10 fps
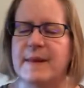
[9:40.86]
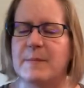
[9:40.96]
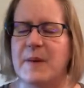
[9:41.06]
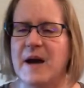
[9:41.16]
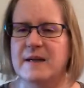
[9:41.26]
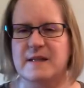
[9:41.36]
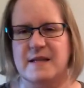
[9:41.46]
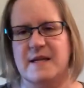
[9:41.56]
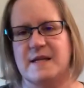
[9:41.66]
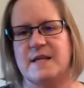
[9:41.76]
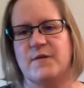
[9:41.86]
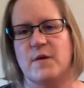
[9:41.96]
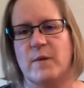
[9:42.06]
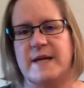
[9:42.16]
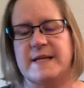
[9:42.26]
bucks is a
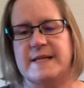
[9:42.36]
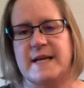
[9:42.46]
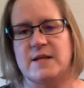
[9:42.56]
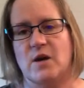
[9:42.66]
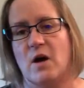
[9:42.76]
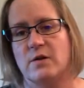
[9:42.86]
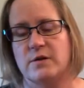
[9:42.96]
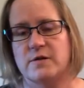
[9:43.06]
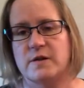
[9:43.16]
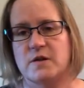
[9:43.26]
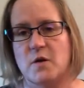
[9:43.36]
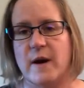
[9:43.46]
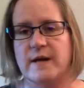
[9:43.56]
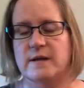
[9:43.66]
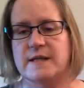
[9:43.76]
different way to say dollars. So
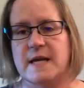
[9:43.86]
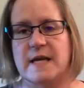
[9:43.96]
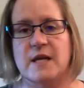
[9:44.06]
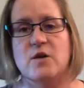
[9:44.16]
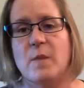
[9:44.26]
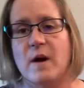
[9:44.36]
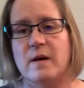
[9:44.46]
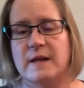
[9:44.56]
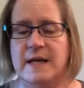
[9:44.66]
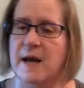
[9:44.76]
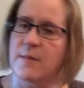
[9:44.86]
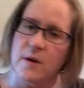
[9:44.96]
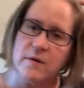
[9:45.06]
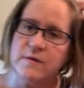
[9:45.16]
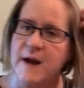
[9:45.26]
I could say, can I
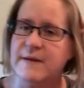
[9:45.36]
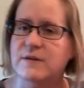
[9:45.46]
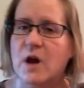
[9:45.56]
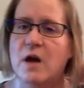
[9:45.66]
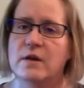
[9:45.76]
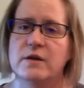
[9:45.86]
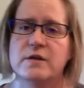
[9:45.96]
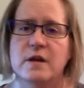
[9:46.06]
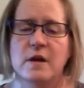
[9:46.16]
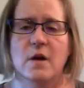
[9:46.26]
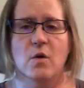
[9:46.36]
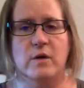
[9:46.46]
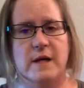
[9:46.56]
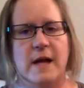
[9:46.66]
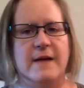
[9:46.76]
borrow $5
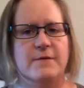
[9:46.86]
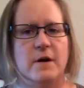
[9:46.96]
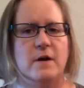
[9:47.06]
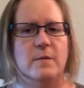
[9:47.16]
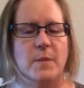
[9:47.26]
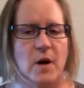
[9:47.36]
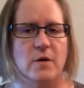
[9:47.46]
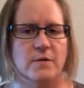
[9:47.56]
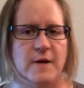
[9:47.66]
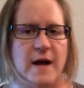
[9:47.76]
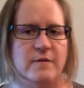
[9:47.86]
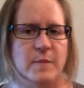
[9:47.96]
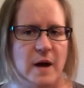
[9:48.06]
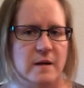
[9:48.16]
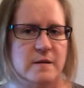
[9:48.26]
or can I borrow
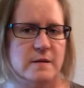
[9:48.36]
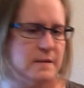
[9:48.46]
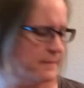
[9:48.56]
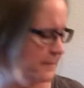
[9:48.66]
$5?